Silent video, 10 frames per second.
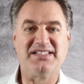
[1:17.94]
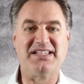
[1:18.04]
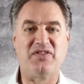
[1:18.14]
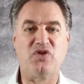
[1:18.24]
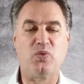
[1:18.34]

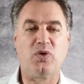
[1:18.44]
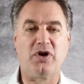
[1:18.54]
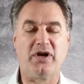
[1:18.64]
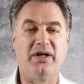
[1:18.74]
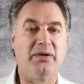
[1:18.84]
said the
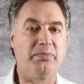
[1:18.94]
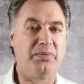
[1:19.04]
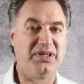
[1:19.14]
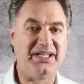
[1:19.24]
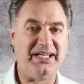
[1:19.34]
word
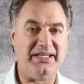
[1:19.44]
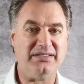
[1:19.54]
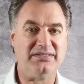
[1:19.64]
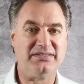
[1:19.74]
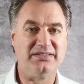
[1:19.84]

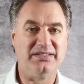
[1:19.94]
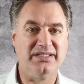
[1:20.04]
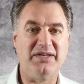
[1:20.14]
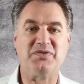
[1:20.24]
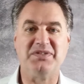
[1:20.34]
"please,"
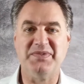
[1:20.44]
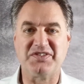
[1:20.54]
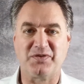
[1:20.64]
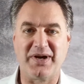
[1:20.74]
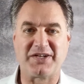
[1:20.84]
it was a
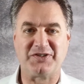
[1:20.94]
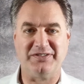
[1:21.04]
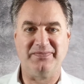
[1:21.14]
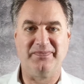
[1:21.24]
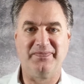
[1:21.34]

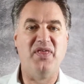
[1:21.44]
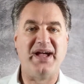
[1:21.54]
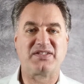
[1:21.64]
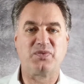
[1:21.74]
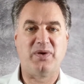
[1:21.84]
misdirection.
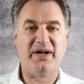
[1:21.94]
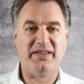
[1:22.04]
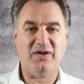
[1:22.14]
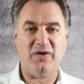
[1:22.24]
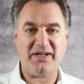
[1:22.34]
That's why
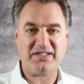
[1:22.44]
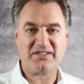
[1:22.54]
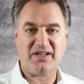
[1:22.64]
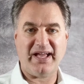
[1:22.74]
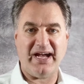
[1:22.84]
the
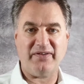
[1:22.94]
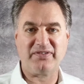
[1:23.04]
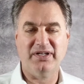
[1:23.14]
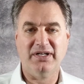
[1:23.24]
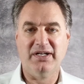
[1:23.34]
audience laughed.